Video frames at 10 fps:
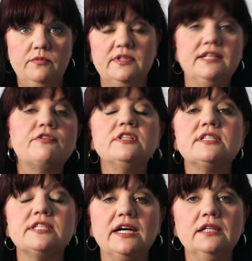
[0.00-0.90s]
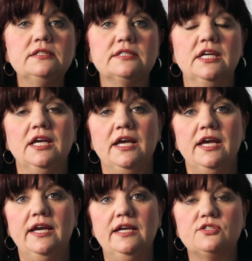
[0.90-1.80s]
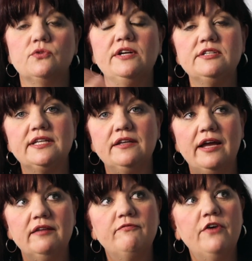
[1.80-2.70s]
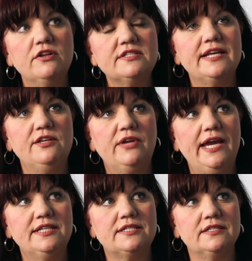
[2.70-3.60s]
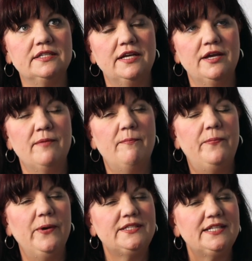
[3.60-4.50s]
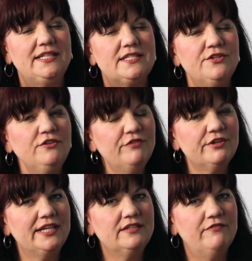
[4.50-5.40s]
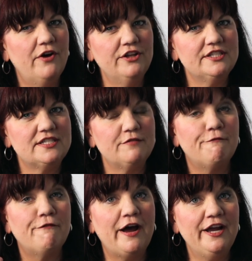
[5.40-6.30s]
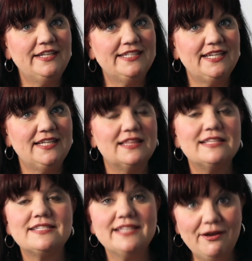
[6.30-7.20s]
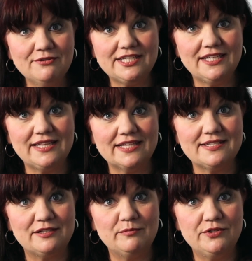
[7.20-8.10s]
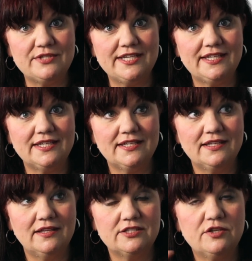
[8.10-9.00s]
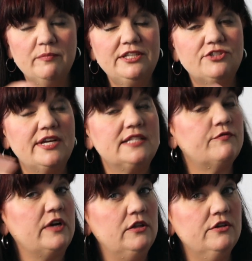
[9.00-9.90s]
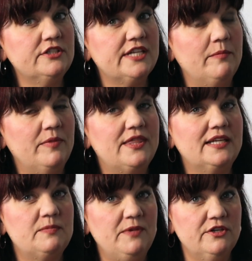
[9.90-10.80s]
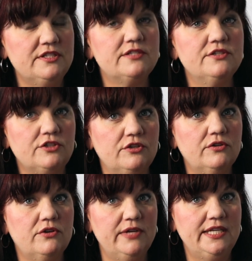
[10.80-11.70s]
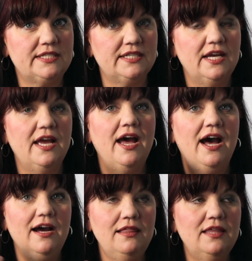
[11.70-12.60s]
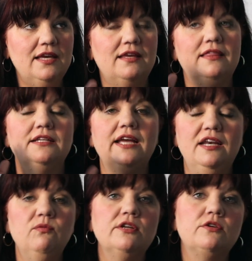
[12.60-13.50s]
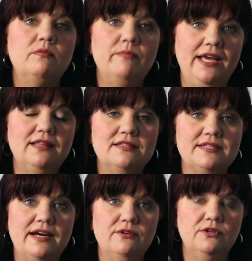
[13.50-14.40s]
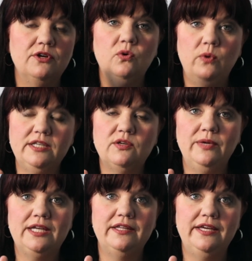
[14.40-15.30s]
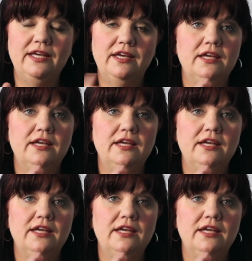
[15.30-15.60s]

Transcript: different styles. So there's an advanced education, but it's not very advanced finding the sound in classical music. Somebody trains for a long time, but that's because it's not concrete. I think that anyone could make the sound quite quickly